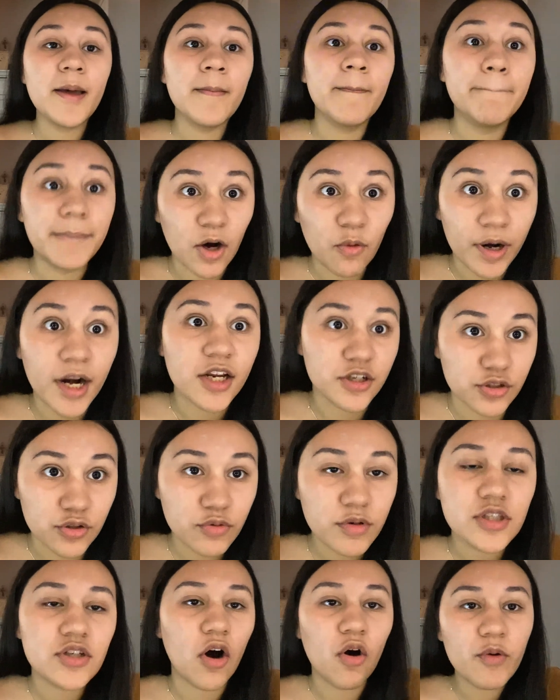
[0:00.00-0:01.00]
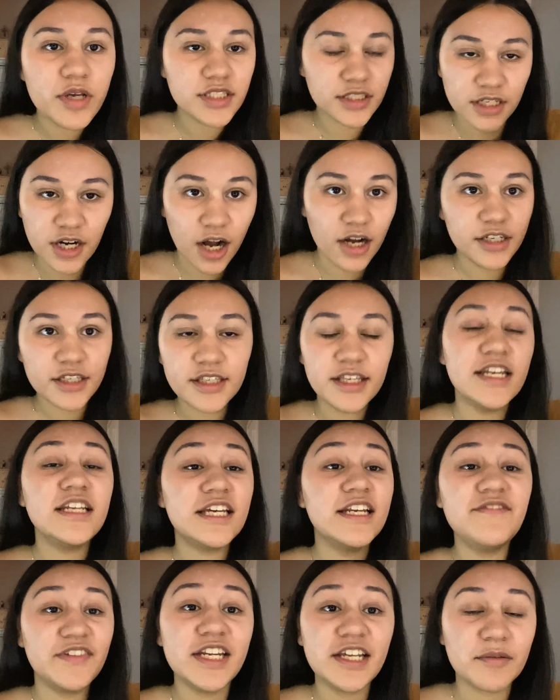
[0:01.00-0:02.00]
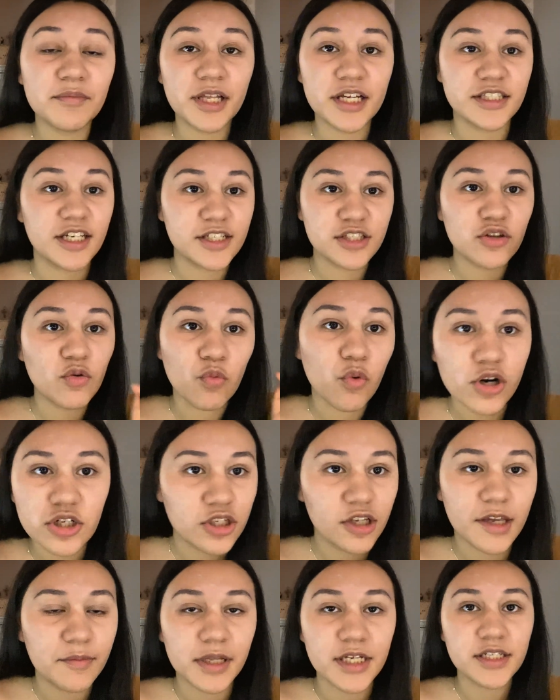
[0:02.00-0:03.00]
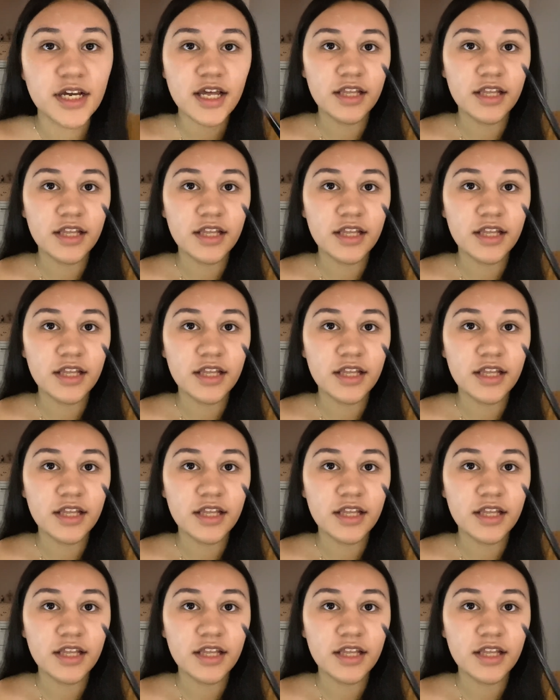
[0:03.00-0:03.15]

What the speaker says: But when I do, it's always in an inconvenient place. Like, it's the worst looking place.